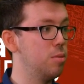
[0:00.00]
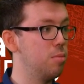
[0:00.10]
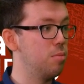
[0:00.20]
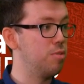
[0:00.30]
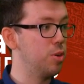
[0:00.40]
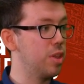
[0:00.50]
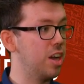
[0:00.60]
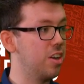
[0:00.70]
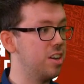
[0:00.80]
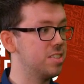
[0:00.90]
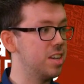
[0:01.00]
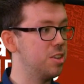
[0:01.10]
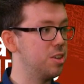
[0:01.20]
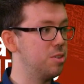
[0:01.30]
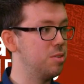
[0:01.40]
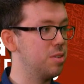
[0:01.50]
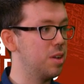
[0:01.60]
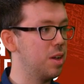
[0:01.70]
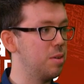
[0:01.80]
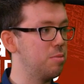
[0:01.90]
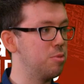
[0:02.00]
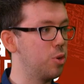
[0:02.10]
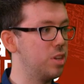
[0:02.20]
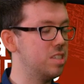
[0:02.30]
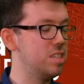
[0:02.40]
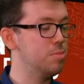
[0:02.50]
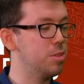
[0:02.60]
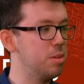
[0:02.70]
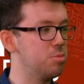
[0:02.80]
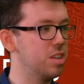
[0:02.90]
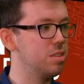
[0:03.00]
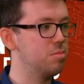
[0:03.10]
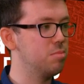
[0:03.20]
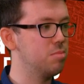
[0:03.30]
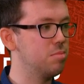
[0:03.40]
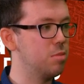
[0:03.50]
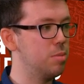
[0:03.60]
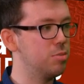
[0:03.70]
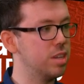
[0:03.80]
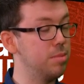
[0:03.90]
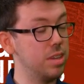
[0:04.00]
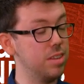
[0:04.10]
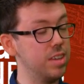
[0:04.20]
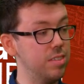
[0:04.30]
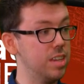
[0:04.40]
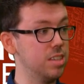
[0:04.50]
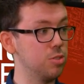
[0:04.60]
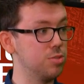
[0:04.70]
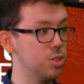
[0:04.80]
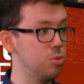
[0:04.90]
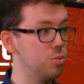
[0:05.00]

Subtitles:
fill that Caicedo void, he might bring him here if it is obviously all